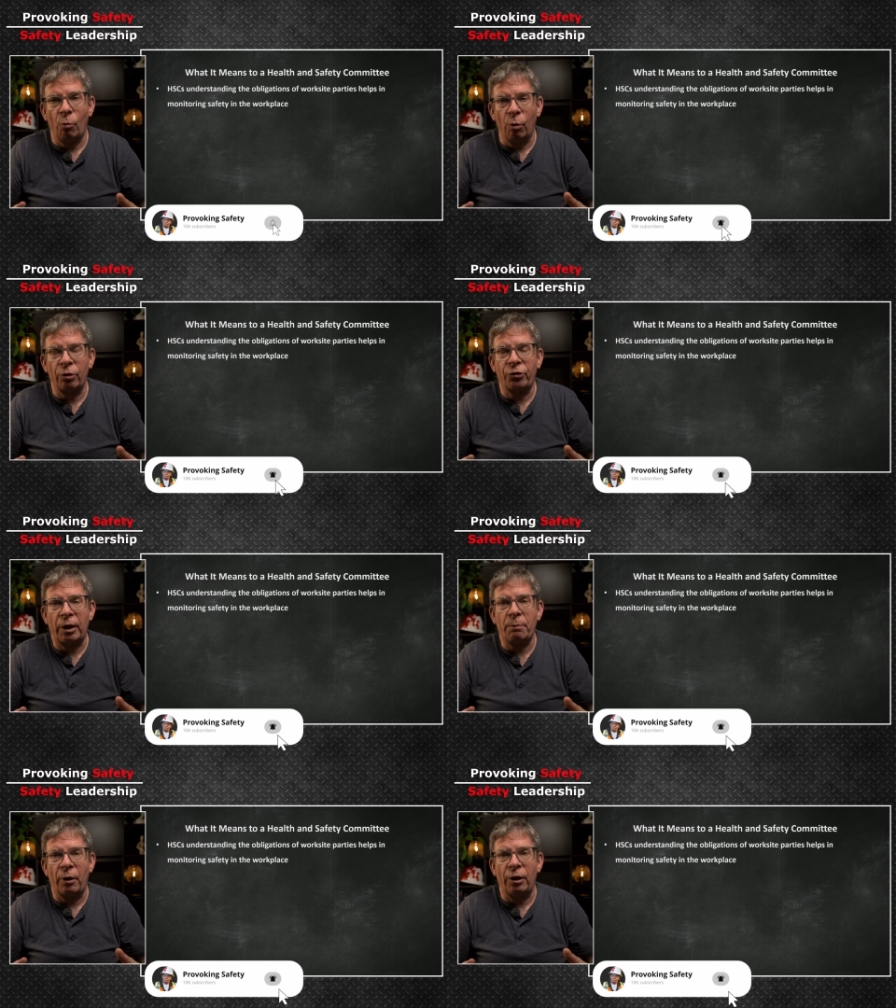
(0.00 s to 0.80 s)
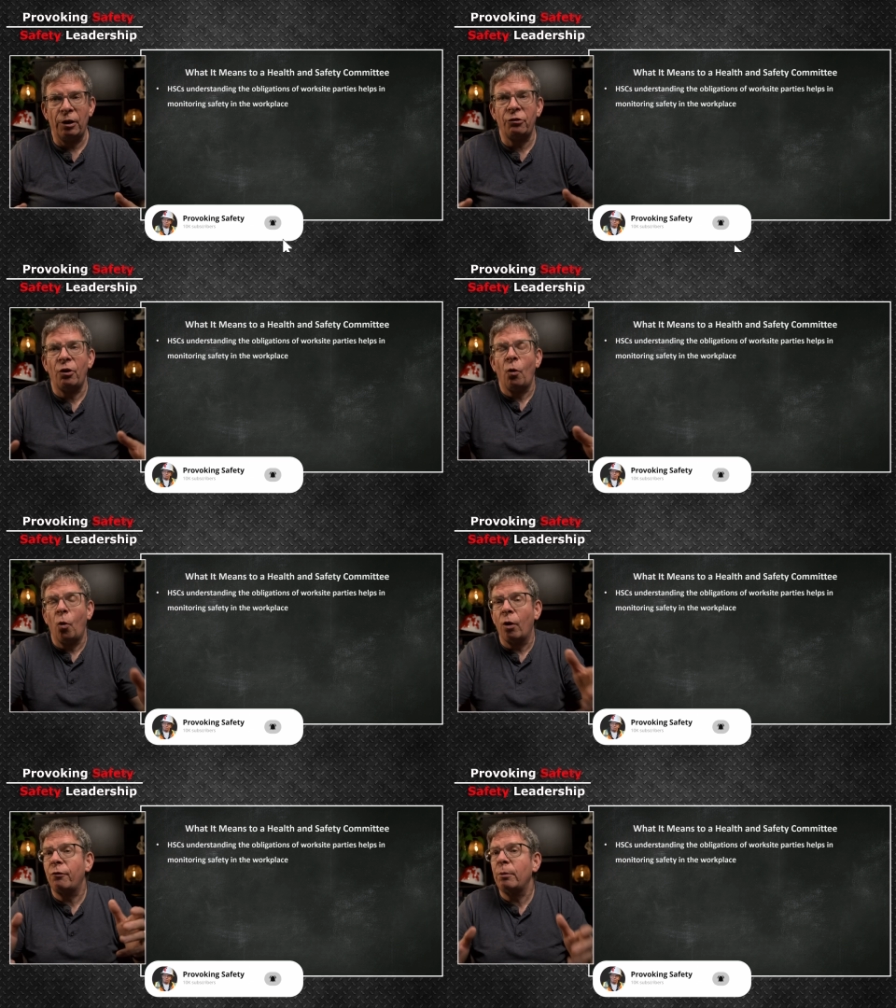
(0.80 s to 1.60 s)
worksite parties
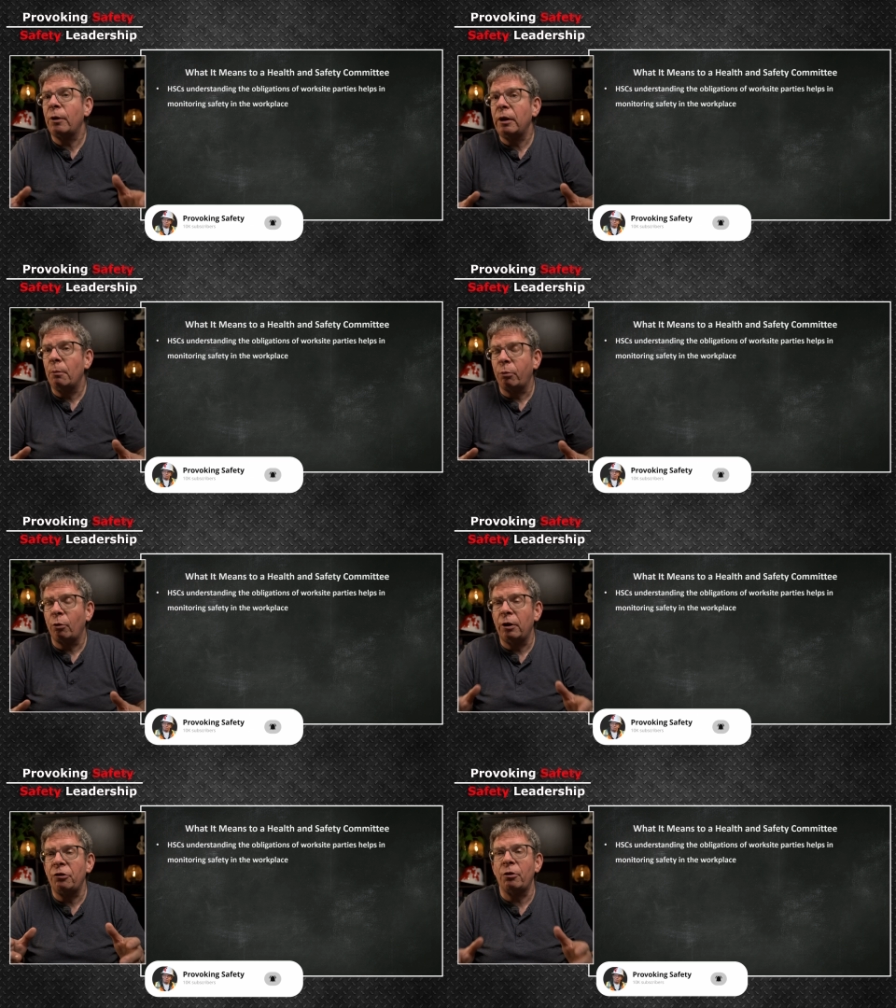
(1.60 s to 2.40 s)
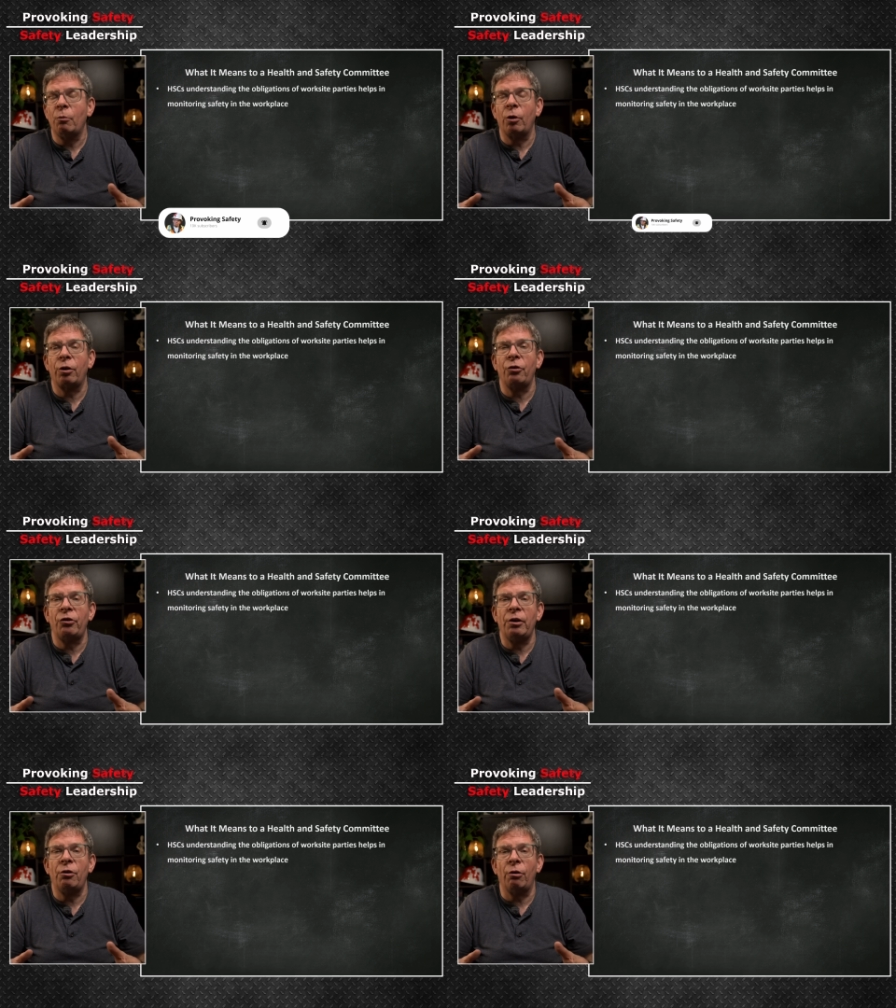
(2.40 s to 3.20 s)
or from the employees and workers
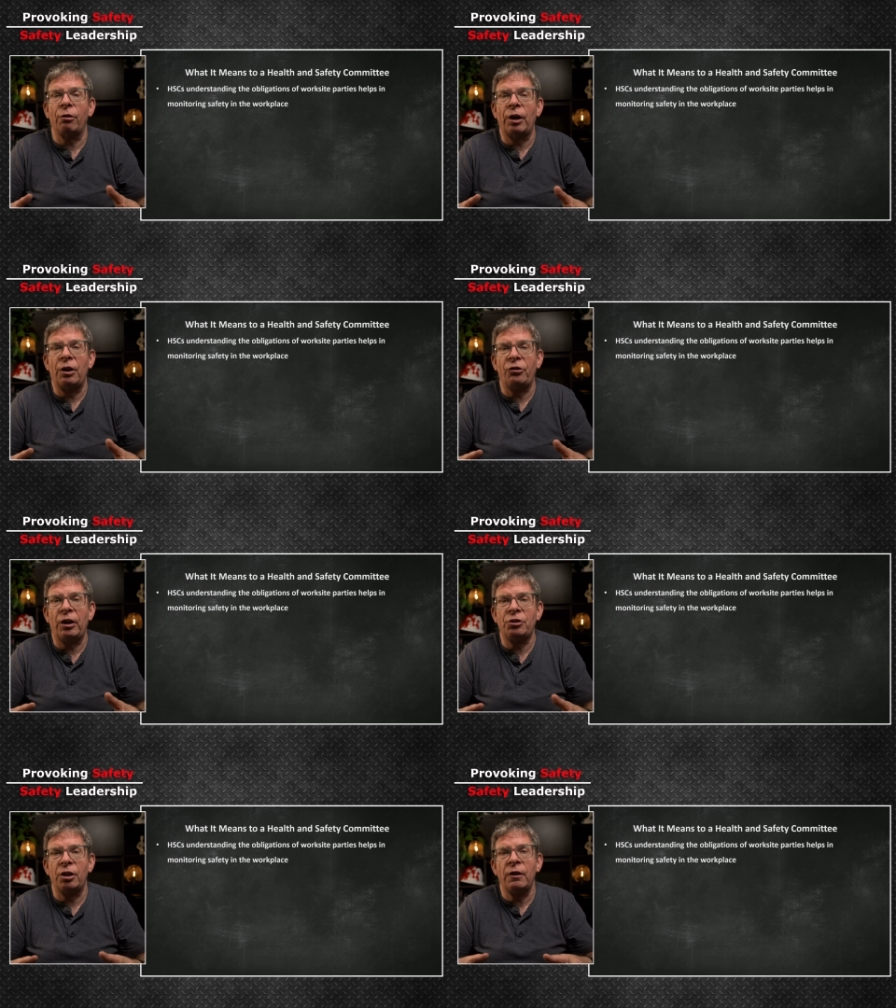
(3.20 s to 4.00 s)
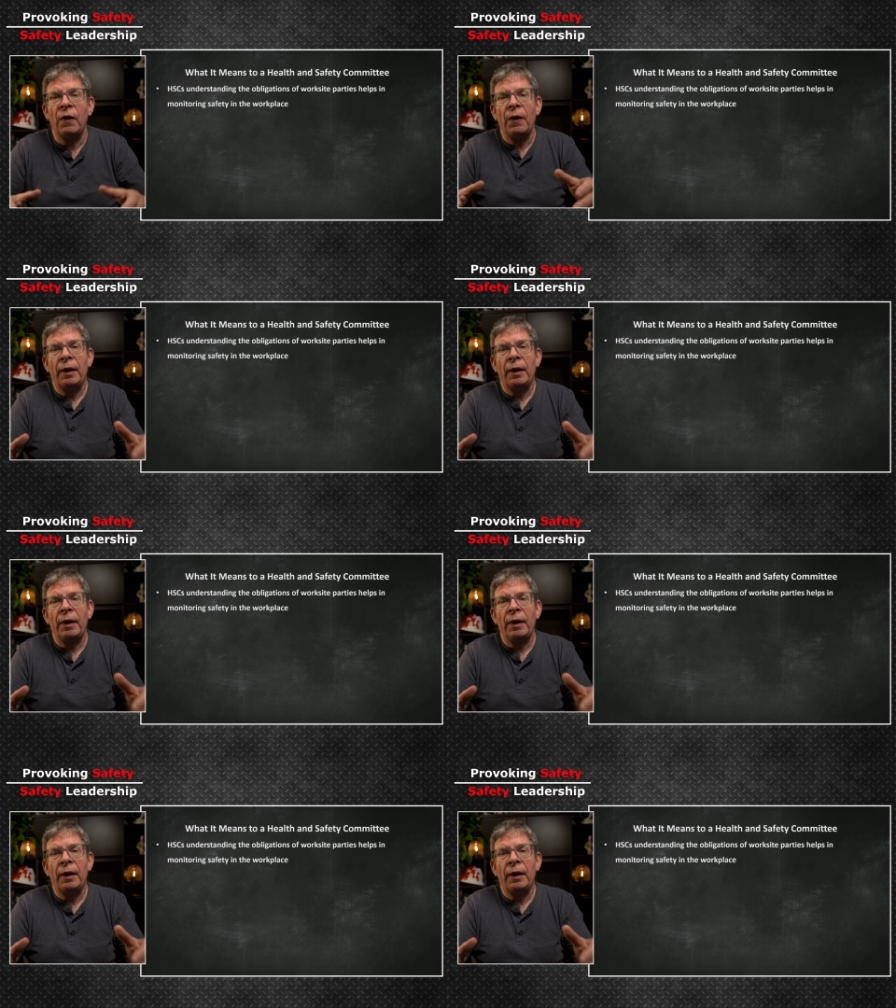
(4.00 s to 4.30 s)
in your organization